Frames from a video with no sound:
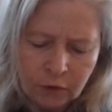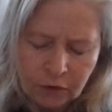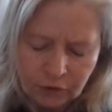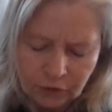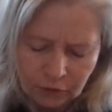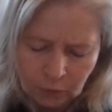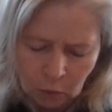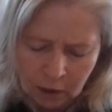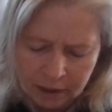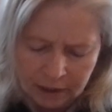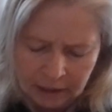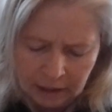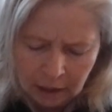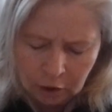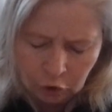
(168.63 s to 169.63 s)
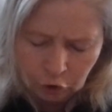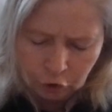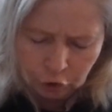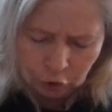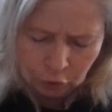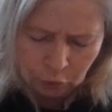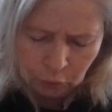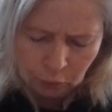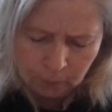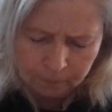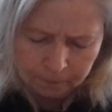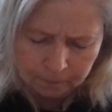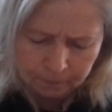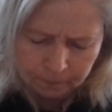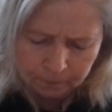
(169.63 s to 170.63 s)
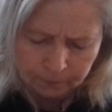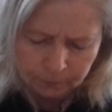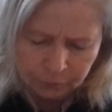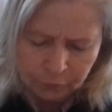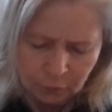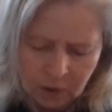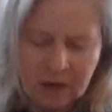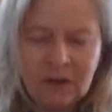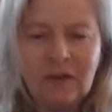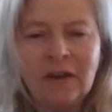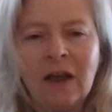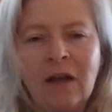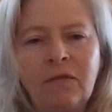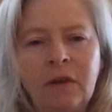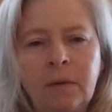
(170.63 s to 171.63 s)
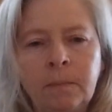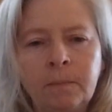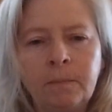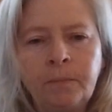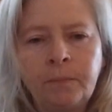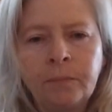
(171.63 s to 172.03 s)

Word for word: verses twenty to twenty-seven.